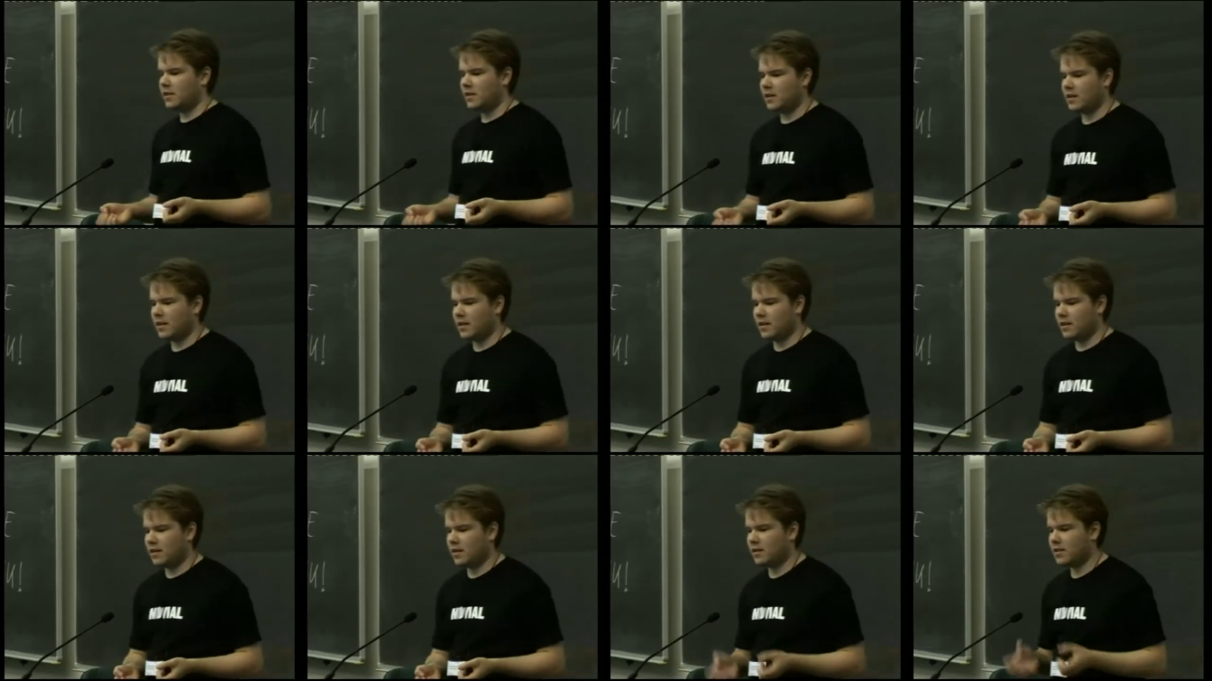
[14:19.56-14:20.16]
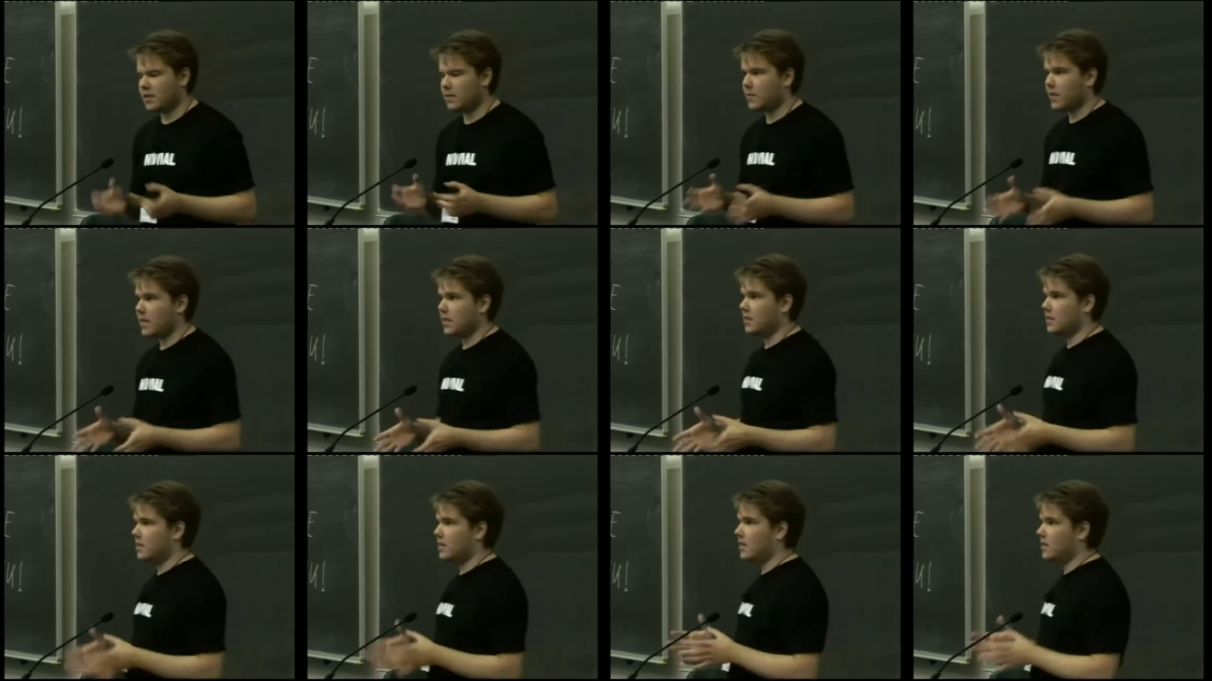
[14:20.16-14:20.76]
and in some
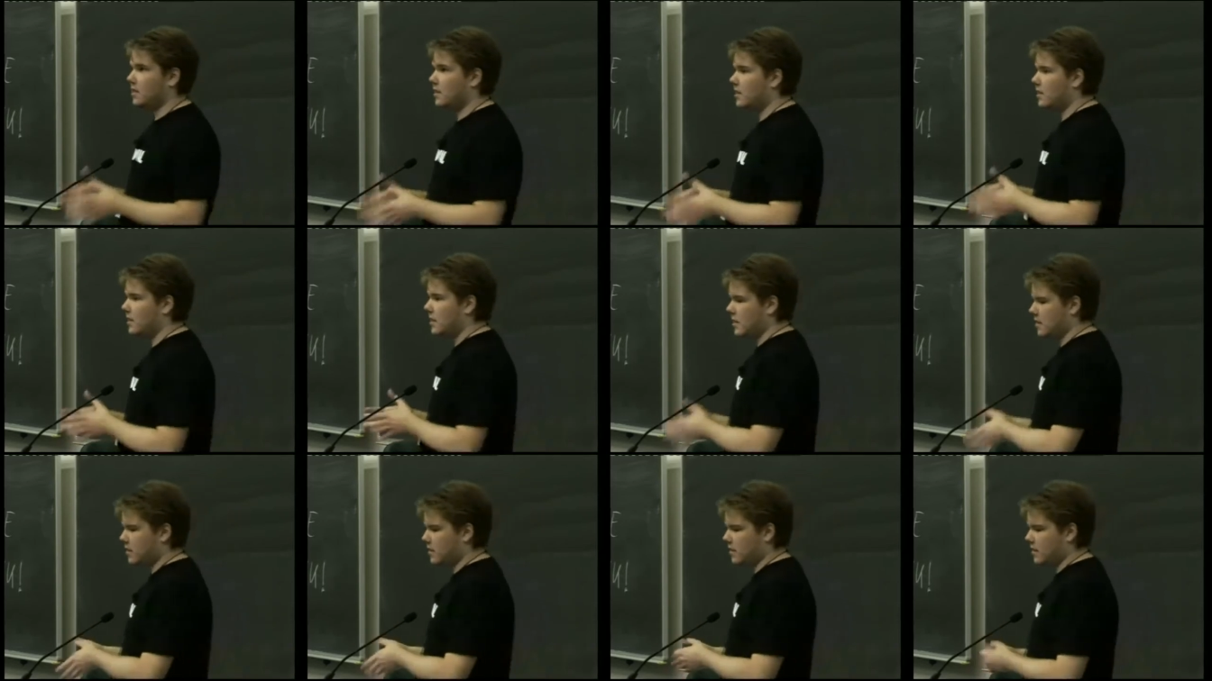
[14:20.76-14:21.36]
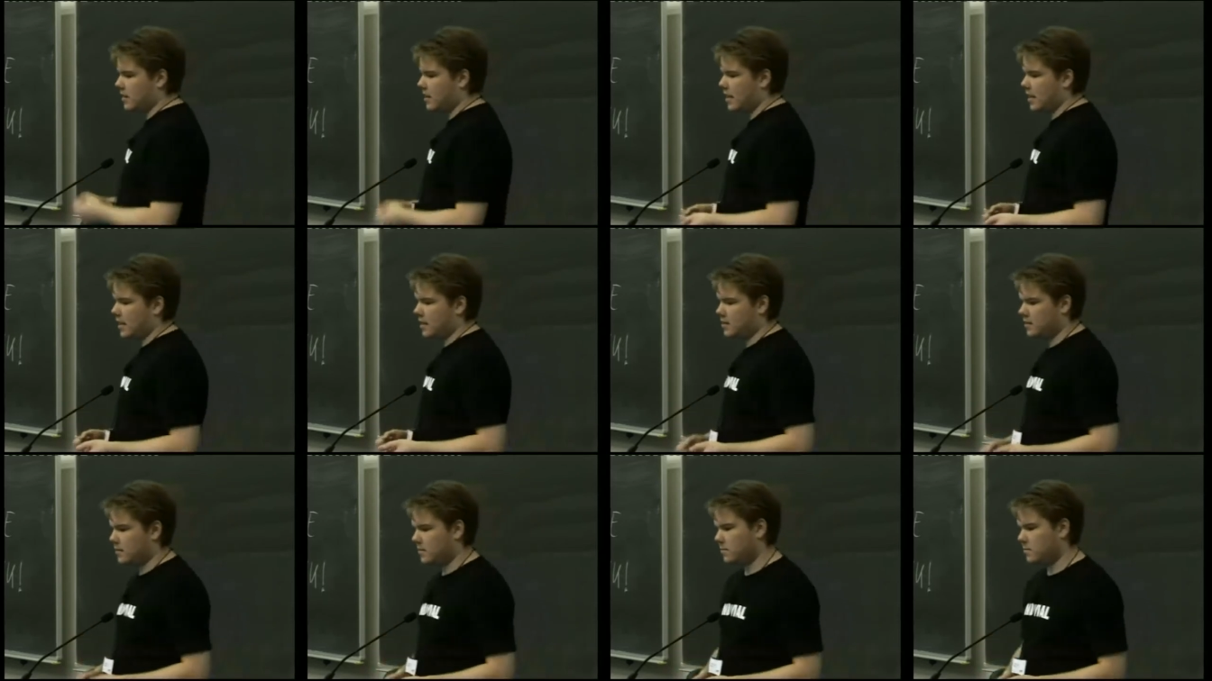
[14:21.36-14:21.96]
cases, that, that is actually the
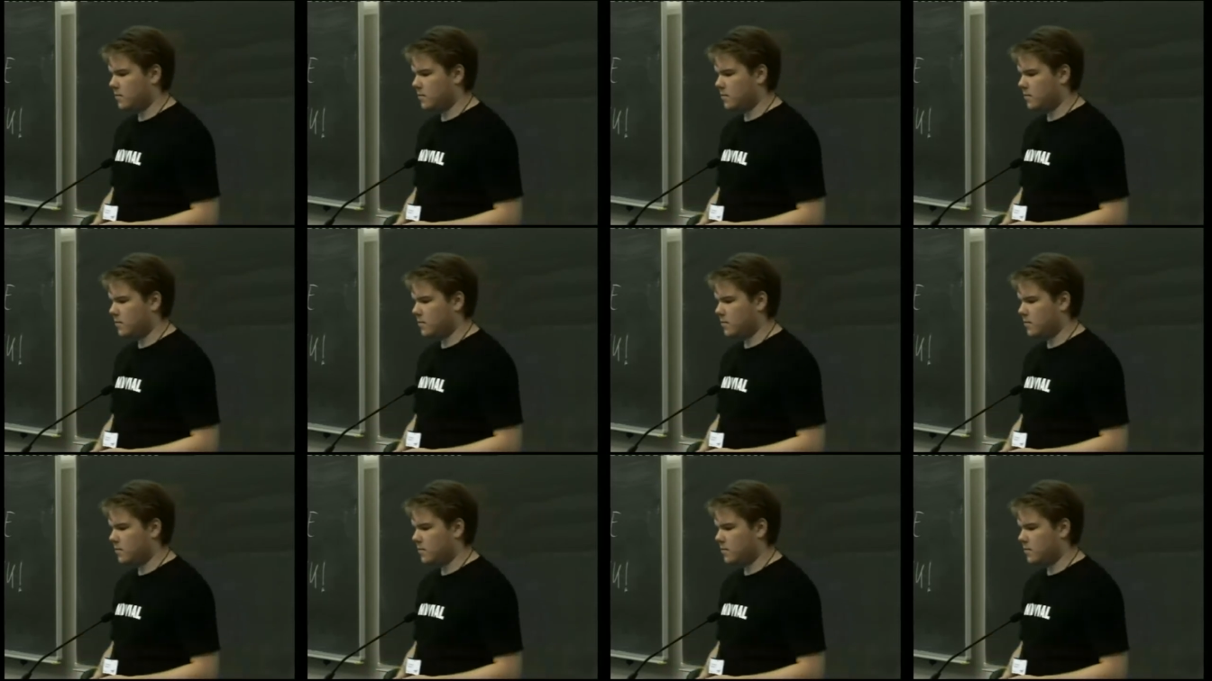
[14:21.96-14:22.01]
case.